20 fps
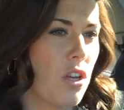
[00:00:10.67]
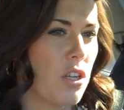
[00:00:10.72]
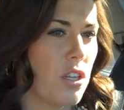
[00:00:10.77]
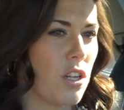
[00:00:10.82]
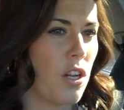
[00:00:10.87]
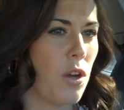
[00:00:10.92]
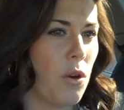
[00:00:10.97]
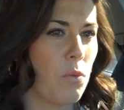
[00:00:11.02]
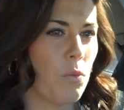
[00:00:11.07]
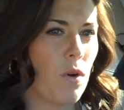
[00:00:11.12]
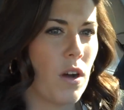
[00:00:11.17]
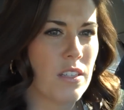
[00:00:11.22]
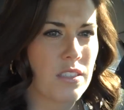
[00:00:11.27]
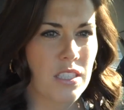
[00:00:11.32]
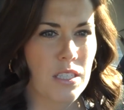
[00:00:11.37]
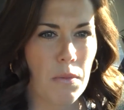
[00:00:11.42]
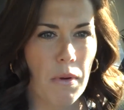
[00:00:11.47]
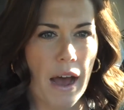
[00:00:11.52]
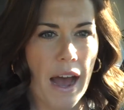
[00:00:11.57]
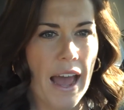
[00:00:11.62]
you know
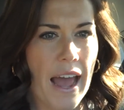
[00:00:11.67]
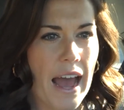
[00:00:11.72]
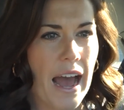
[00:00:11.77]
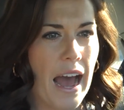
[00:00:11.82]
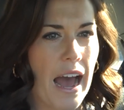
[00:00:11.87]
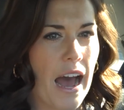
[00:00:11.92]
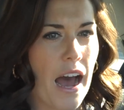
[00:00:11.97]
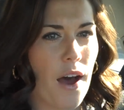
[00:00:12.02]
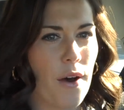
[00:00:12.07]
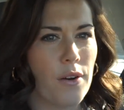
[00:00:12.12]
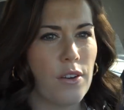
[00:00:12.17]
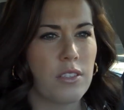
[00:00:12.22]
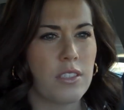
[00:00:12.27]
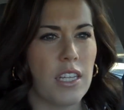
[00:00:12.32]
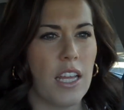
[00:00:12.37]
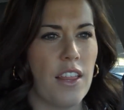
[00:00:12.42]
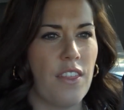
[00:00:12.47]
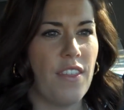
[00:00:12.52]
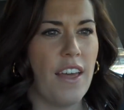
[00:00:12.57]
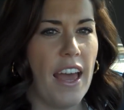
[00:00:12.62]
wants to buy a
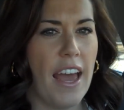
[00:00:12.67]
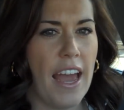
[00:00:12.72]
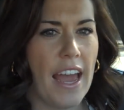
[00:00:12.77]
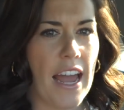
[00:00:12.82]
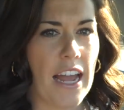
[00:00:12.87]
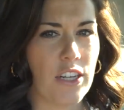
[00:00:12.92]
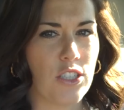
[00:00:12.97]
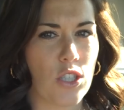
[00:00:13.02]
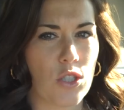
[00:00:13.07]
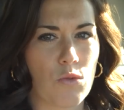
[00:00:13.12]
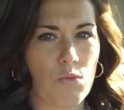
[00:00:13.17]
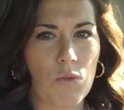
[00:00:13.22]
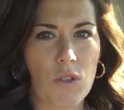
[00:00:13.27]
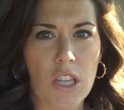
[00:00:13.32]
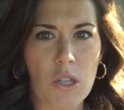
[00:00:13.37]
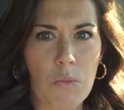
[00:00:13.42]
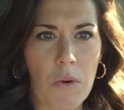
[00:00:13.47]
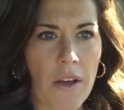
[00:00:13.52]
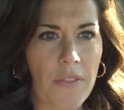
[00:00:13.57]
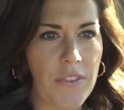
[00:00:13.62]
house and they just
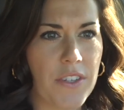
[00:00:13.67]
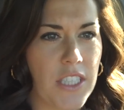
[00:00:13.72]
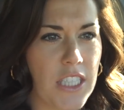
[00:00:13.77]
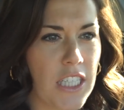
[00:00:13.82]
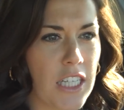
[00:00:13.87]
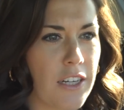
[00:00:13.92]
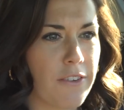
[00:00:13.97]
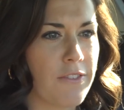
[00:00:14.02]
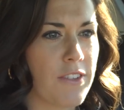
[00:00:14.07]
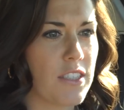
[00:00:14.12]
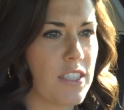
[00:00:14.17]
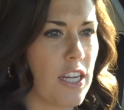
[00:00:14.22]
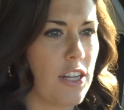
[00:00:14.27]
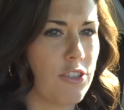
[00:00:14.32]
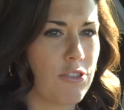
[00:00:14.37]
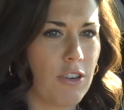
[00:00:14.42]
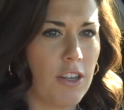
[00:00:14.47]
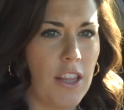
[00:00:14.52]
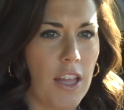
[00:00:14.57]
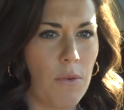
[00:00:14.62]
really want the deal of the
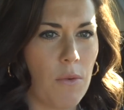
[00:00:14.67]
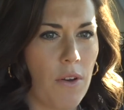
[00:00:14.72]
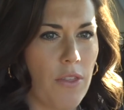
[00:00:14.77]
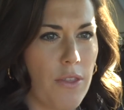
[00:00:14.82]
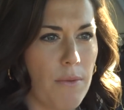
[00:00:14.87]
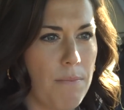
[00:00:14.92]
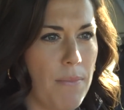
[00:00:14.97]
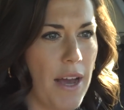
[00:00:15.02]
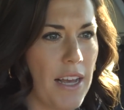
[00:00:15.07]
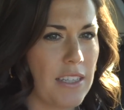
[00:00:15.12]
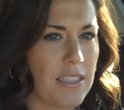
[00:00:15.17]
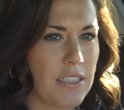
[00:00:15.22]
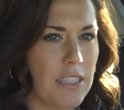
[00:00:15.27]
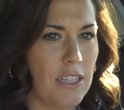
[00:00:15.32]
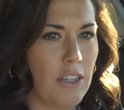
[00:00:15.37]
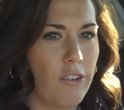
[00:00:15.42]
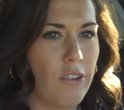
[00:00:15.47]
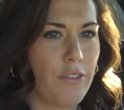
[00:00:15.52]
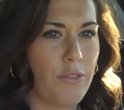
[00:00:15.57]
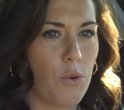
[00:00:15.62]
century. They want the best
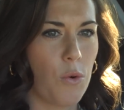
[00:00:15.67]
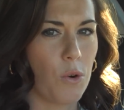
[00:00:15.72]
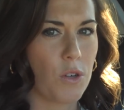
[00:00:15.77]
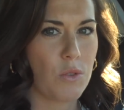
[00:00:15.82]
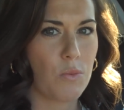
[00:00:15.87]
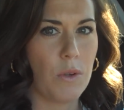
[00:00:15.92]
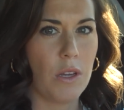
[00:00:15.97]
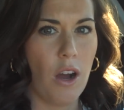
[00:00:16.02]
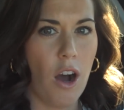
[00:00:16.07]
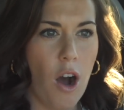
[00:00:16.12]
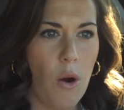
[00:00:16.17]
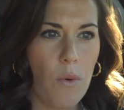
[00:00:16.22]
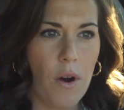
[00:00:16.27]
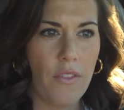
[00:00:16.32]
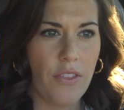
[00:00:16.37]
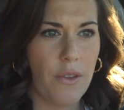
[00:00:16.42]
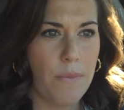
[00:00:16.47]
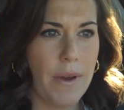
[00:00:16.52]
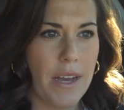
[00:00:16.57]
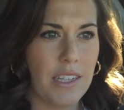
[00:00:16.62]
deal. Of course, we all
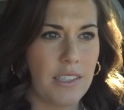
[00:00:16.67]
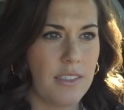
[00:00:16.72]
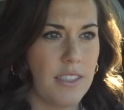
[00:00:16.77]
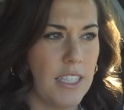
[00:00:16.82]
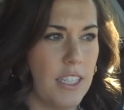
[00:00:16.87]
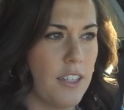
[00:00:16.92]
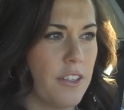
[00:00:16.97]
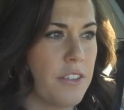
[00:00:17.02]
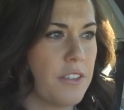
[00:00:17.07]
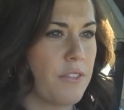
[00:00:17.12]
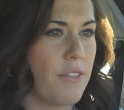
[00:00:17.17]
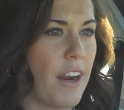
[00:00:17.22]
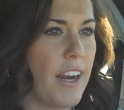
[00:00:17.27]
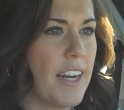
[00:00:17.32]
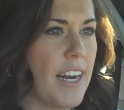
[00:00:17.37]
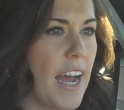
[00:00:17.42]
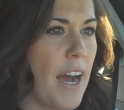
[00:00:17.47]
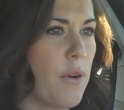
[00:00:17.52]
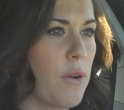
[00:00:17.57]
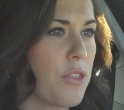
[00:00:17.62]
want the best deal, and
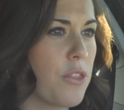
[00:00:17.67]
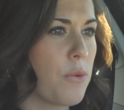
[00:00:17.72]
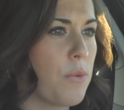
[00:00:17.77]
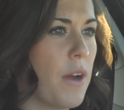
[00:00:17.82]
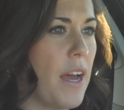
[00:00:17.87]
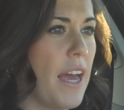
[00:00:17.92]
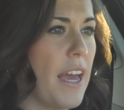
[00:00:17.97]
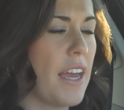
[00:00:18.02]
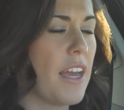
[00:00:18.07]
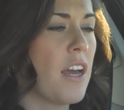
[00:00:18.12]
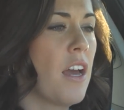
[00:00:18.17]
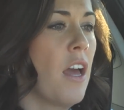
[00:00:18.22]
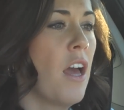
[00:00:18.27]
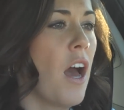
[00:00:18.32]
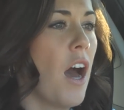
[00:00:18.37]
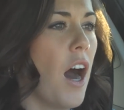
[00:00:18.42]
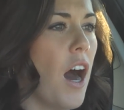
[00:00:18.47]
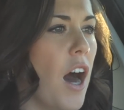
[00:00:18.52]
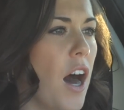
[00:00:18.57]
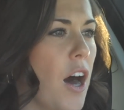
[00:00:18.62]
right now with the way
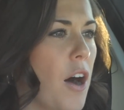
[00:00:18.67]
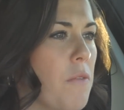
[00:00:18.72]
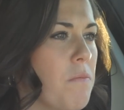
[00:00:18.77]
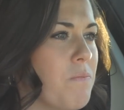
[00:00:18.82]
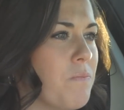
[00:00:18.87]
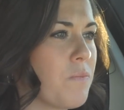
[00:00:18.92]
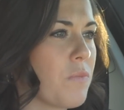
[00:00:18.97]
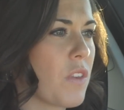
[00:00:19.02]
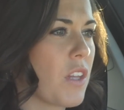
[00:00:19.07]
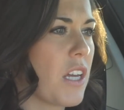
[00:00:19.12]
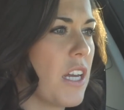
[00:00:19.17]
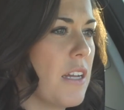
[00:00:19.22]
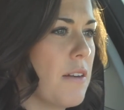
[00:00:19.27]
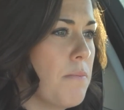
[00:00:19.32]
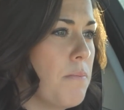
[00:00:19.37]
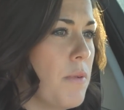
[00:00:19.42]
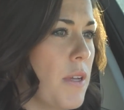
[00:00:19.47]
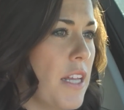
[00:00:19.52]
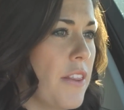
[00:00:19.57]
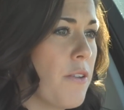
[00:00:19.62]
um,
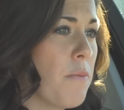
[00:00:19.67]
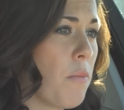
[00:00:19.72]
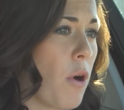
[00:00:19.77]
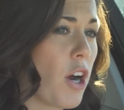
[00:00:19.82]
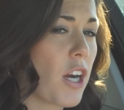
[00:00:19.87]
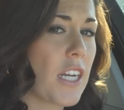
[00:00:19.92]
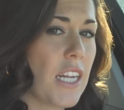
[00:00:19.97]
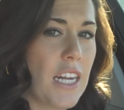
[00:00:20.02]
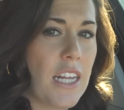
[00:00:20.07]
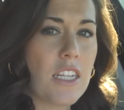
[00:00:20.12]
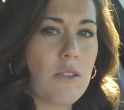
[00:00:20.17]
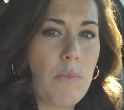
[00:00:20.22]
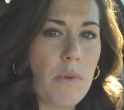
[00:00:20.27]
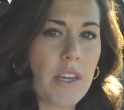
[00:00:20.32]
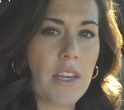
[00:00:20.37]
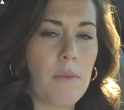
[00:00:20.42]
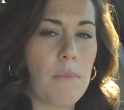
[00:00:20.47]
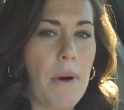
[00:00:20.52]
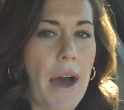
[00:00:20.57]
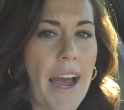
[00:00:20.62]
it, it, the market is
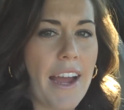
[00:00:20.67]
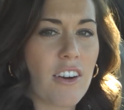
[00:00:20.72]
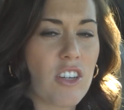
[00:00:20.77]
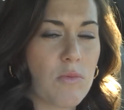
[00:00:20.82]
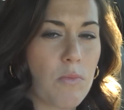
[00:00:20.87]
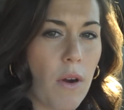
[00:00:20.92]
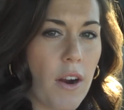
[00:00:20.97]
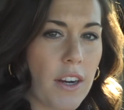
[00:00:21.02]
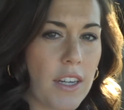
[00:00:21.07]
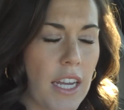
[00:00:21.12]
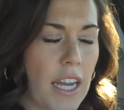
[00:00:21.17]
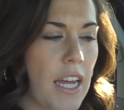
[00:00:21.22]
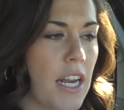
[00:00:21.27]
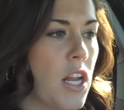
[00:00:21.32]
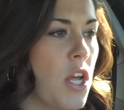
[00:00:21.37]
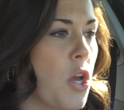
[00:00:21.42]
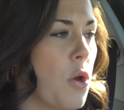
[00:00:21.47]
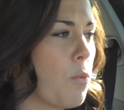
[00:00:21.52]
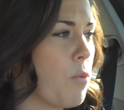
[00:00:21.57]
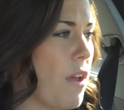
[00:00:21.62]
being a buyer's
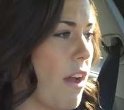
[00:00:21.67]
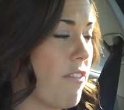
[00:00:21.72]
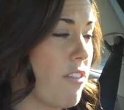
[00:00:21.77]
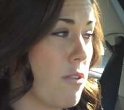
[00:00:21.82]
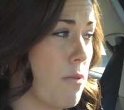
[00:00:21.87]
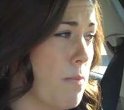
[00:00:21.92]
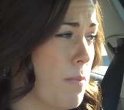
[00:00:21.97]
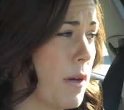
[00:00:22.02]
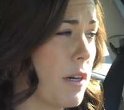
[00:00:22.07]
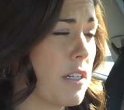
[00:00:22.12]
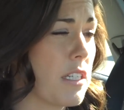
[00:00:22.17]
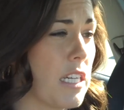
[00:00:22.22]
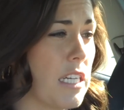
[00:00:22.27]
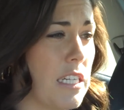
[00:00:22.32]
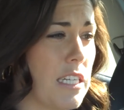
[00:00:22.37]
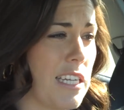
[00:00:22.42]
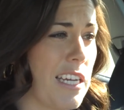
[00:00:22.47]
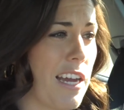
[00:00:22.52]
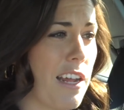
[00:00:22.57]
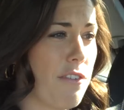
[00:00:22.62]
market, we have the
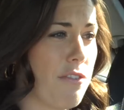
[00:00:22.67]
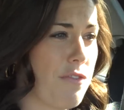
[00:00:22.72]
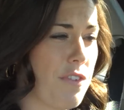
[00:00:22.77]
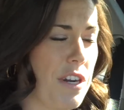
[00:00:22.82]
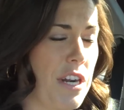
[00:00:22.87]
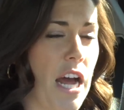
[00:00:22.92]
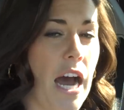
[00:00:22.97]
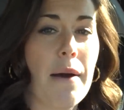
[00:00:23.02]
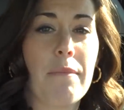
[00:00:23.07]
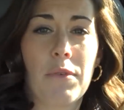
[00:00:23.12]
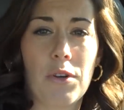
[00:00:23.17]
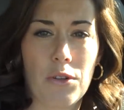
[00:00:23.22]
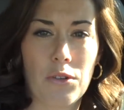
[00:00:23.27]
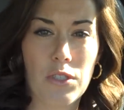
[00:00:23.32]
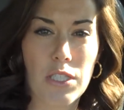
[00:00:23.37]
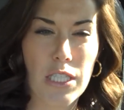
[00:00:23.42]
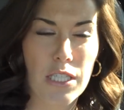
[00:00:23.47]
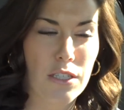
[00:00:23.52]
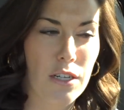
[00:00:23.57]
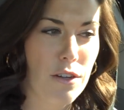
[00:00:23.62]
ability to get phenomenal
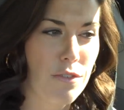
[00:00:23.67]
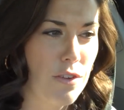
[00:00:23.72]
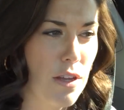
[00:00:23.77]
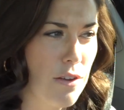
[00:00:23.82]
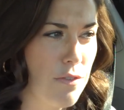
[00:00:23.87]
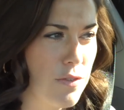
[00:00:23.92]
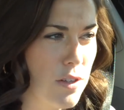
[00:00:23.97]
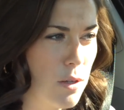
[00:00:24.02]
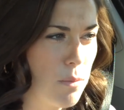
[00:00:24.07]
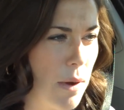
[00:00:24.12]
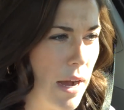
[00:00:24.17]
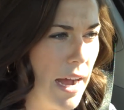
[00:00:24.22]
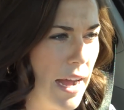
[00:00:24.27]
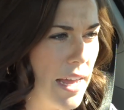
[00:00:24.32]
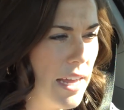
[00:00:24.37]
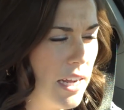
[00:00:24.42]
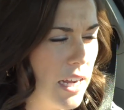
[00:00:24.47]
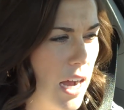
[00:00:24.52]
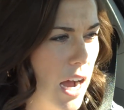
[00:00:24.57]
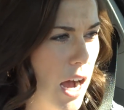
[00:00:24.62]
deal if if you're
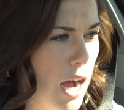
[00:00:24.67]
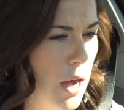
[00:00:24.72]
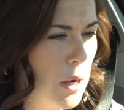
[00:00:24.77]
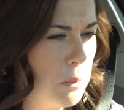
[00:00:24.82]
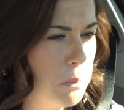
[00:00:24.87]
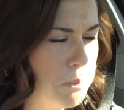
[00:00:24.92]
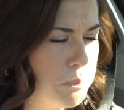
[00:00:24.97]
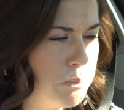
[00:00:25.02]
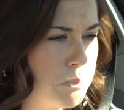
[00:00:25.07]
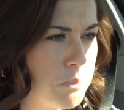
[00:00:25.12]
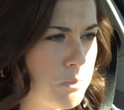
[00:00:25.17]
buying. Um,